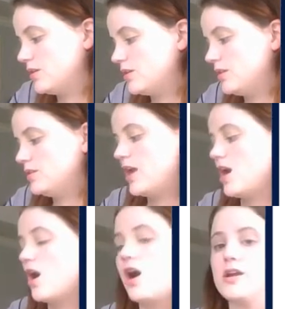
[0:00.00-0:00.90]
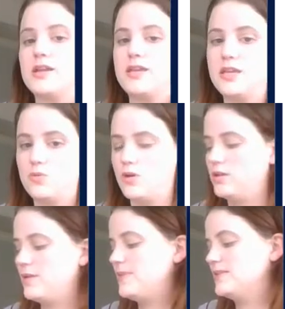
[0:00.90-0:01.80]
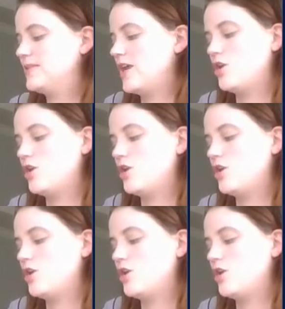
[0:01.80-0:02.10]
they are equal. It means they are